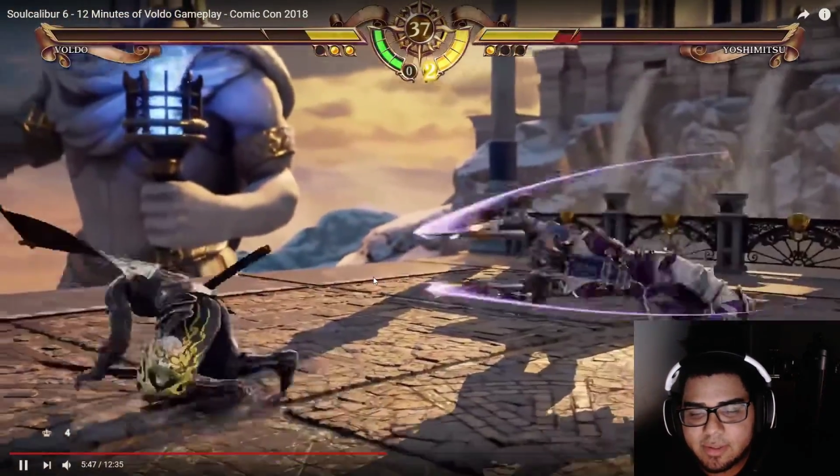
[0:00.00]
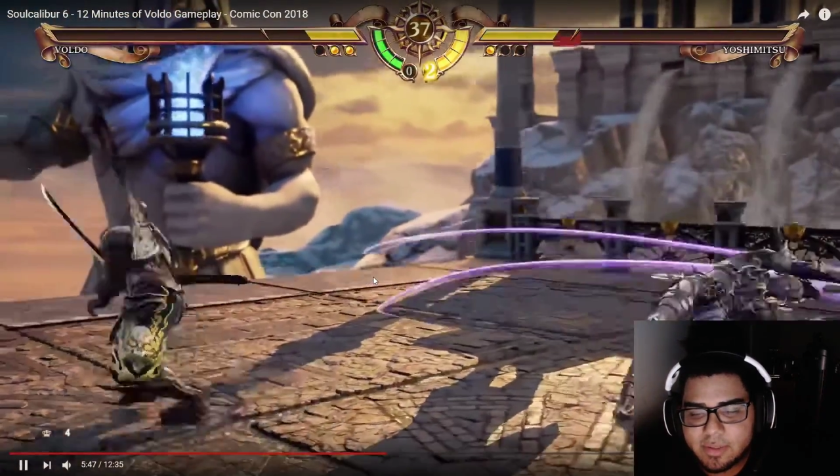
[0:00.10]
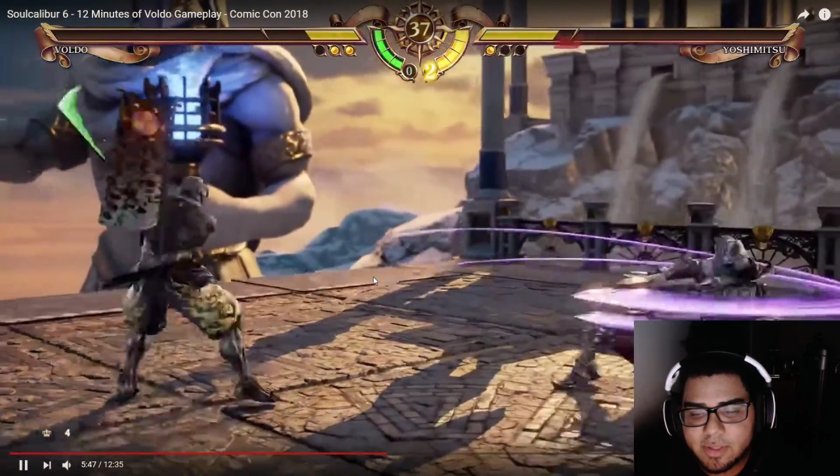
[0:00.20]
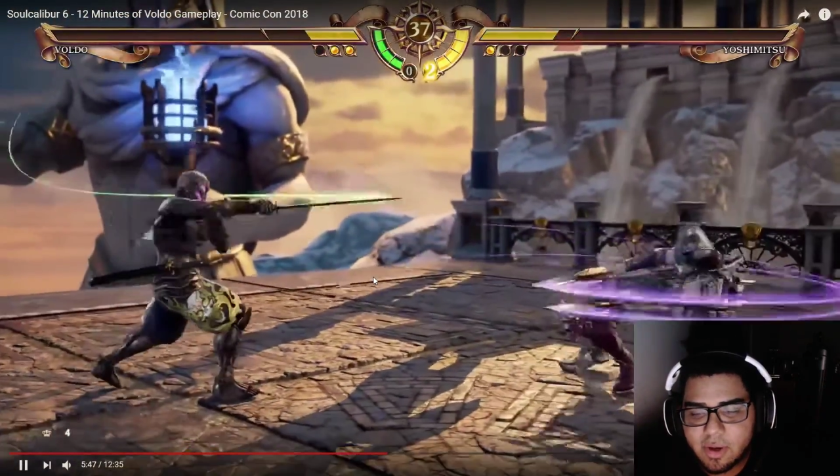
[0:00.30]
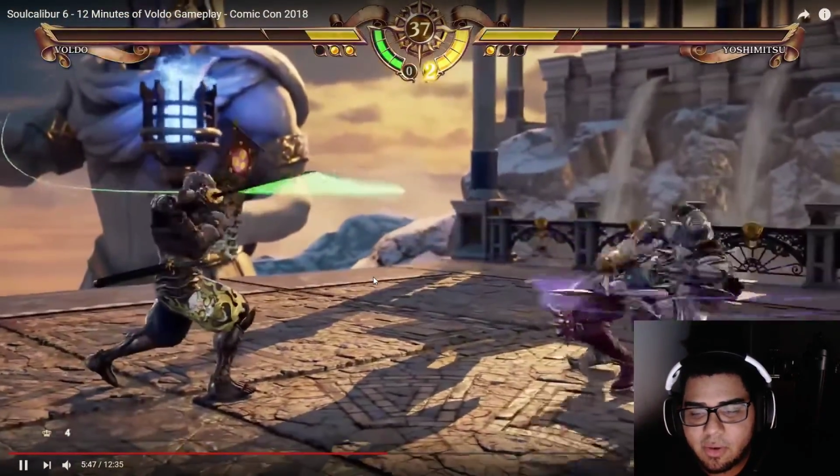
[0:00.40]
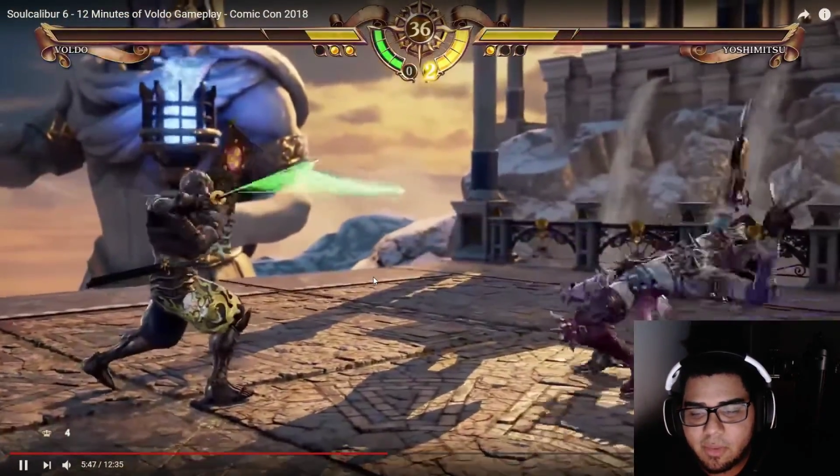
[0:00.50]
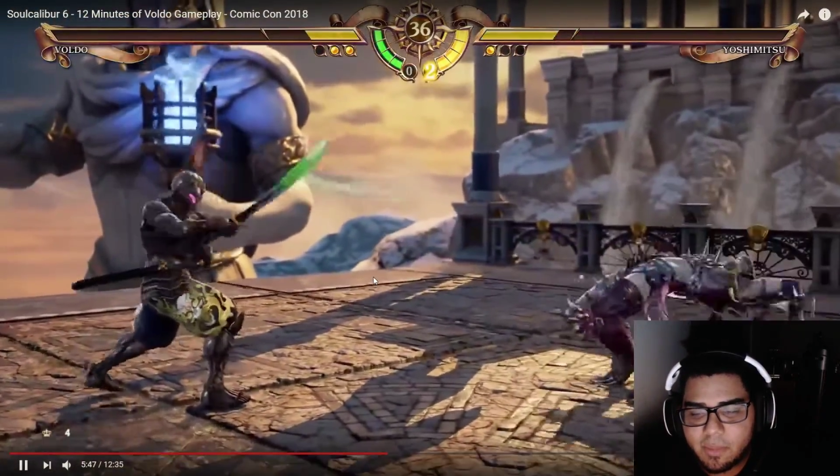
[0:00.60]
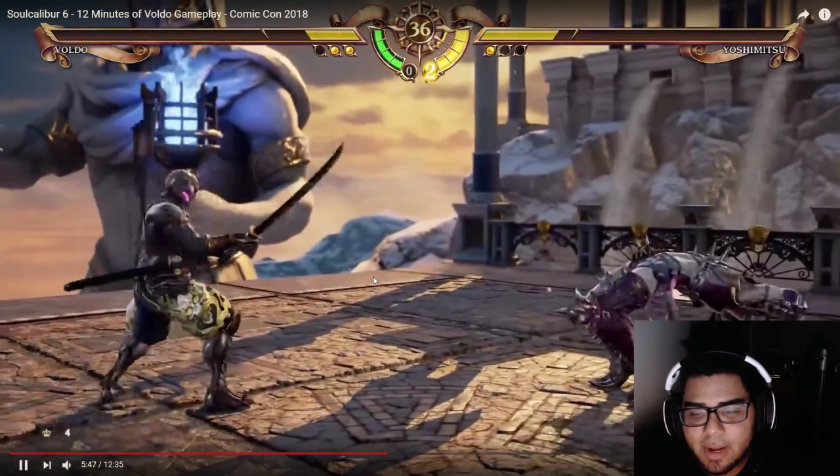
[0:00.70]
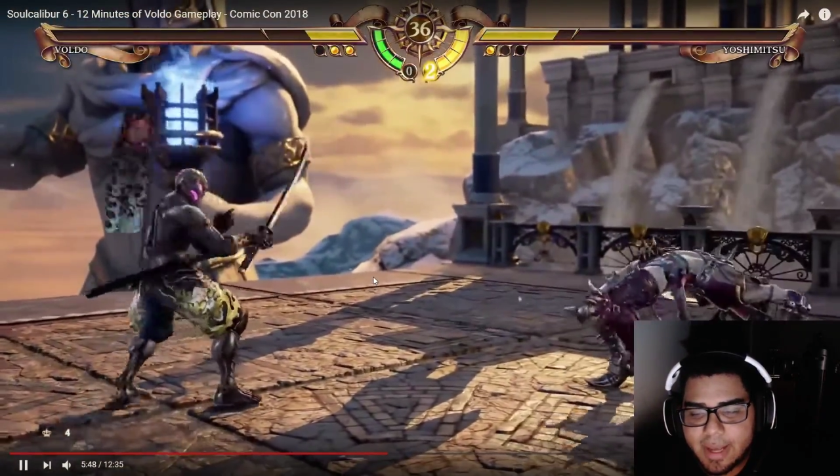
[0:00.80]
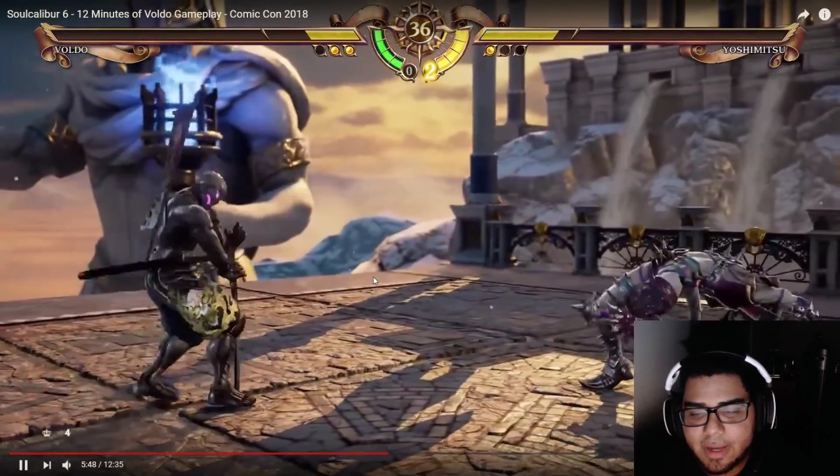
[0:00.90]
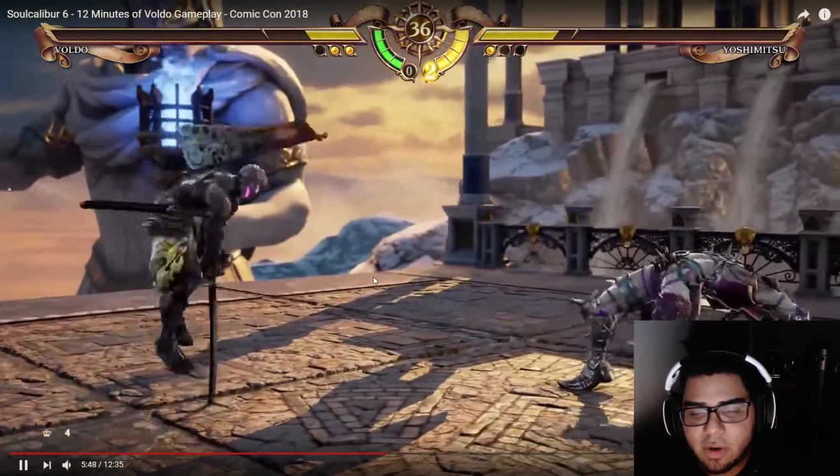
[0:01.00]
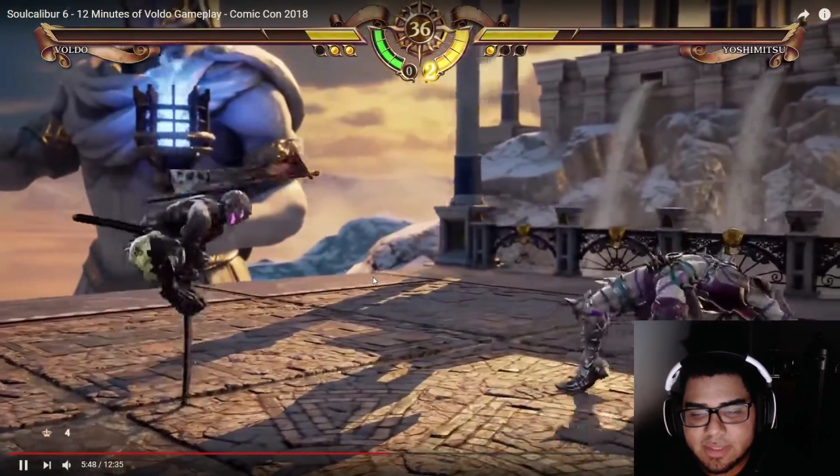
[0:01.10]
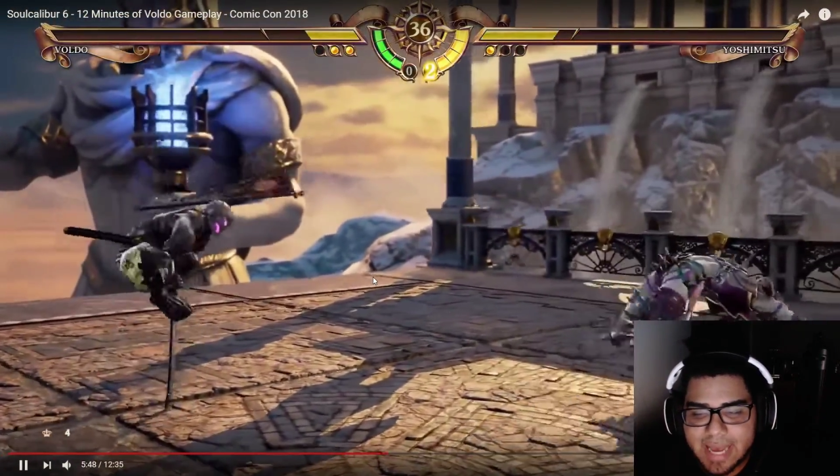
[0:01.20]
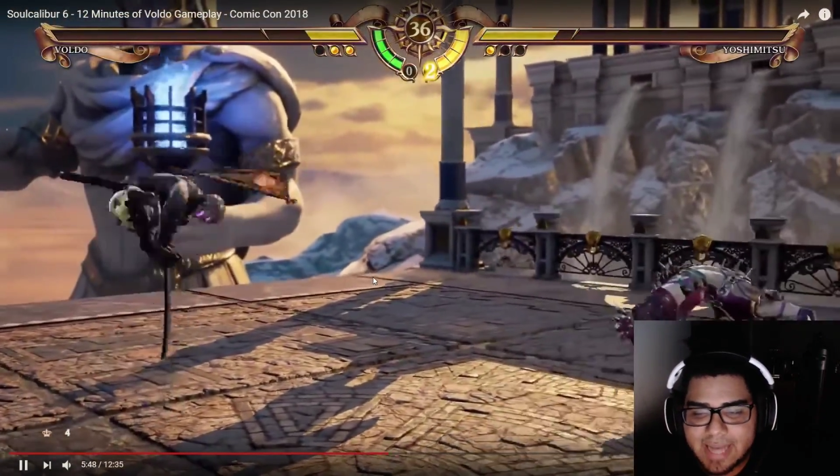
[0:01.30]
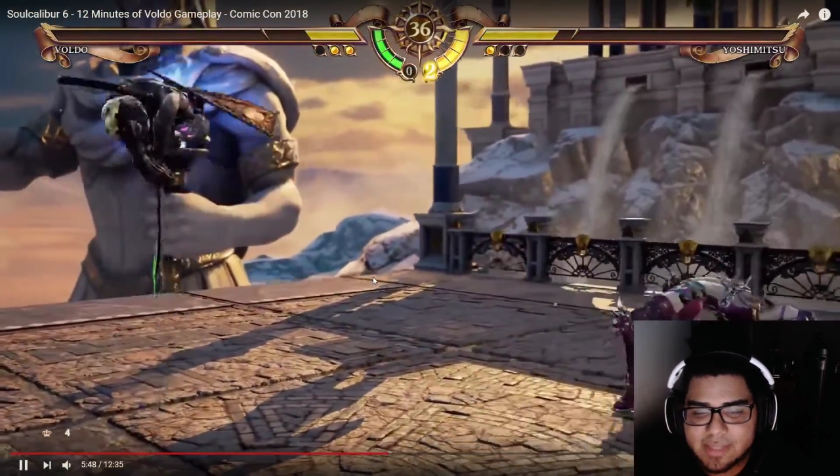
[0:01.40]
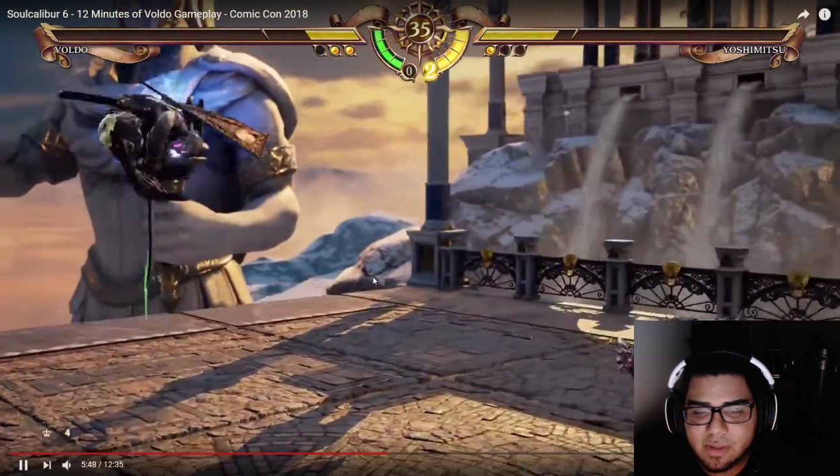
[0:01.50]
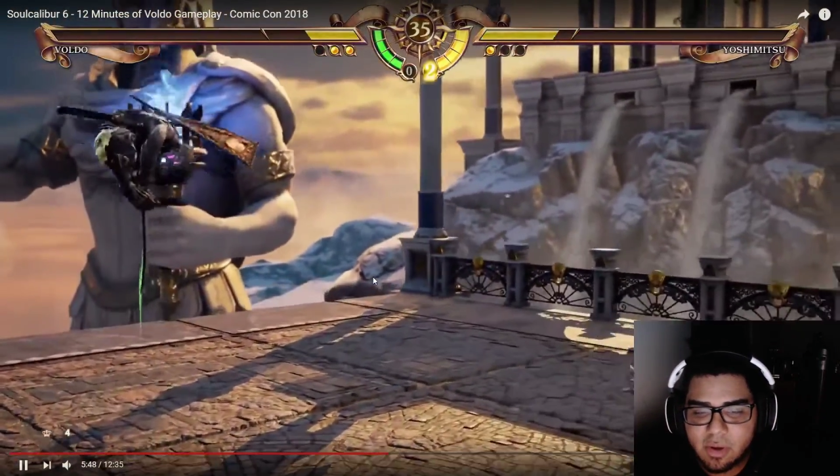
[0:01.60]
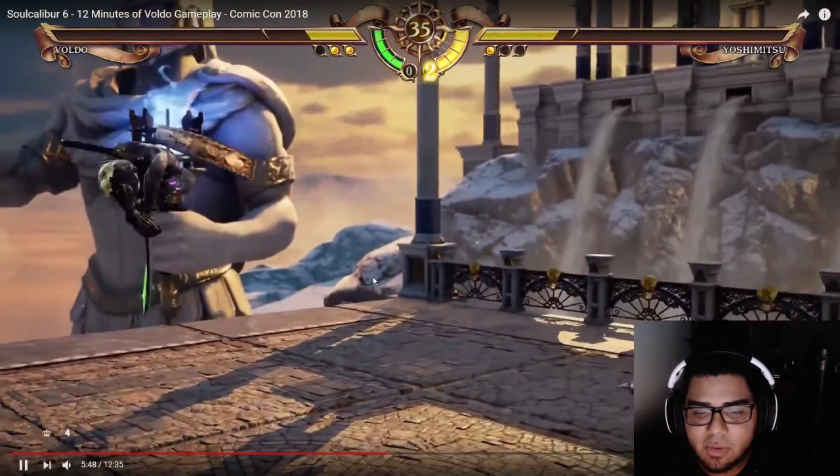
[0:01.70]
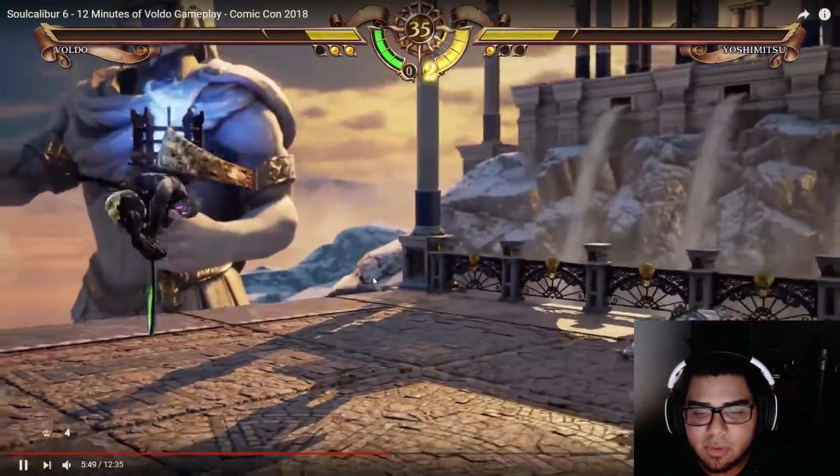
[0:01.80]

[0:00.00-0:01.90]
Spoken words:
So it always has though.